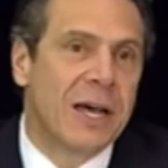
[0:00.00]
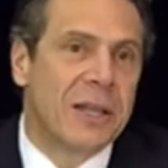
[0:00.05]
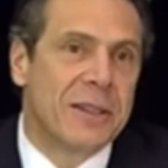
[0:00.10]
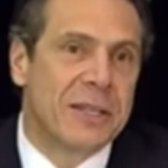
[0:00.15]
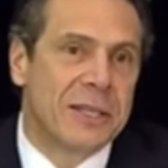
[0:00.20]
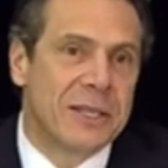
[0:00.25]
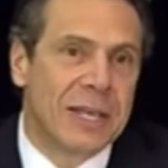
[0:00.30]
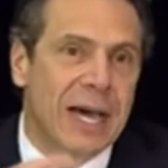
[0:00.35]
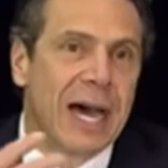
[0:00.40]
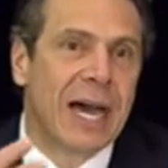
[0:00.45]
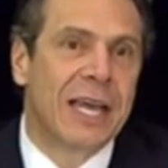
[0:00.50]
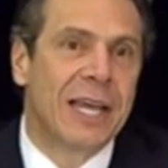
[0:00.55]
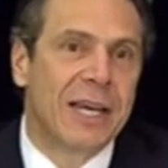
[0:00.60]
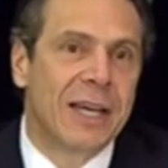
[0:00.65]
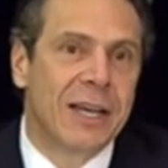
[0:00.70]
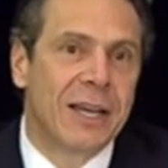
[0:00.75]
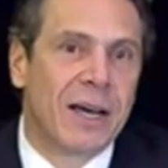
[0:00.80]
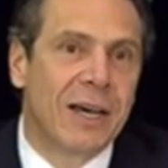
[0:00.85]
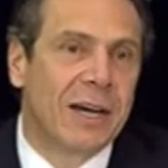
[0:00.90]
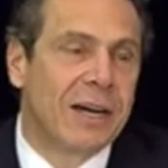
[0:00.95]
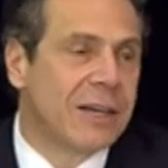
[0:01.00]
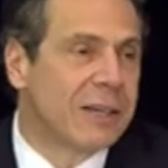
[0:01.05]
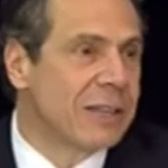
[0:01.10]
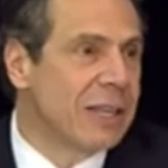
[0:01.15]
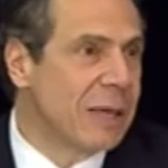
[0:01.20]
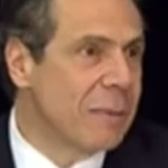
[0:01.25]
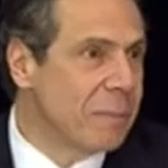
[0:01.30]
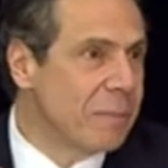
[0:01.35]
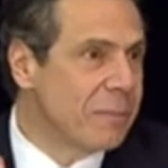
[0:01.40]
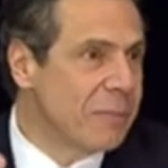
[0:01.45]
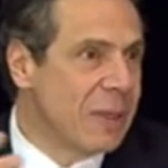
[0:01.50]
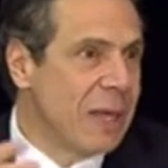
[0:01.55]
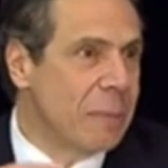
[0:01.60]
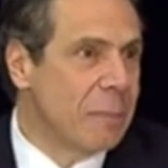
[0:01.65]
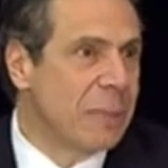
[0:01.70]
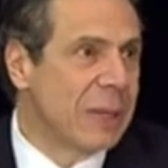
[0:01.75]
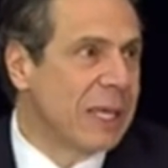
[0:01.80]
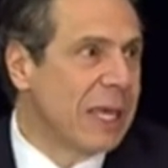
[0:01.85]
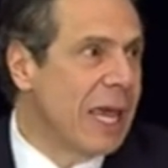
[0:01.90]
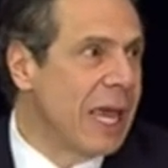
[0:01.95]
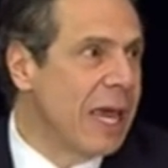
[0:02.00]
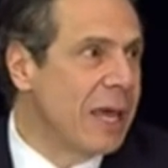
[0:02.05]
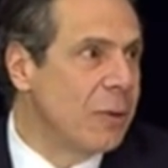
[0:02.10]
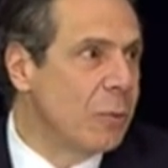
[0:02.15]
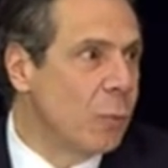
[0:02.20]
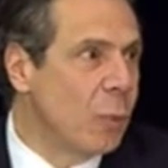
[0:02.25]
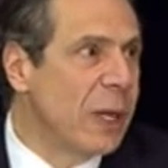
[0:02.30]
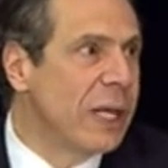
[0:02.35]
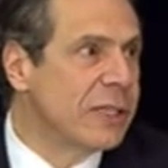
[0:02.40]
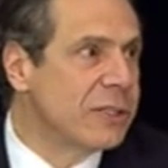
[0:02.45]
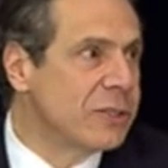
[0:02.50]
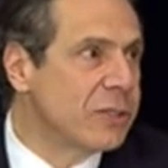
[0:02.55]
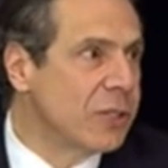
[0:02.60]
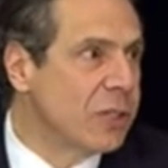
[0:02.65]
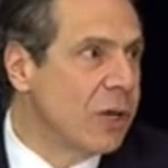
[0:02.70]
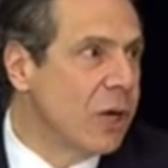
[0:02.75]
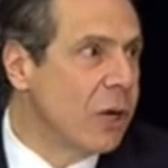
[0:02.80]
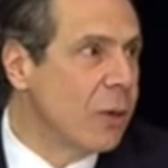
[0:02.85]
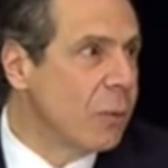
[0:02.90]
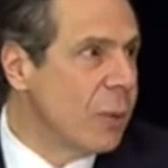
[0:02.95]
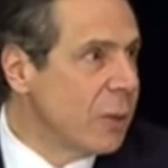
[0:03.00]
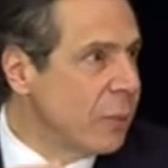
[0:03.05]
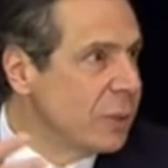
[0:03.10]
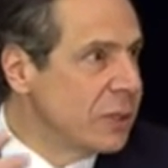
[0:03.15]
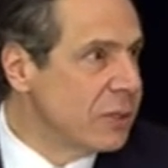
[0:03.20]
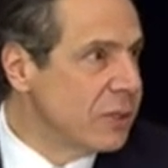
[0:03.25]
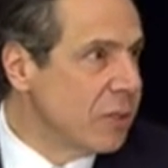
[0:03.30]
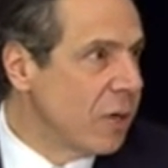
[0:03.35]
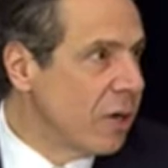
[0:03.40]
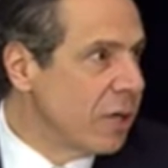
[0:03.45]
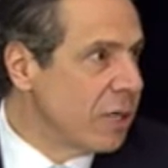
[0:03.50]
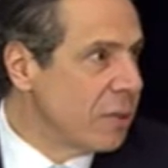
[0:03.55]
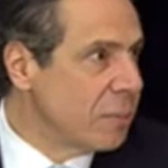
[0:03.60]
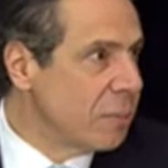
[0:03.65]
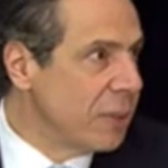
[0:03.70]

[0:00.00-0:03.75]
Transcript: the dialogue that began weeks ago when we started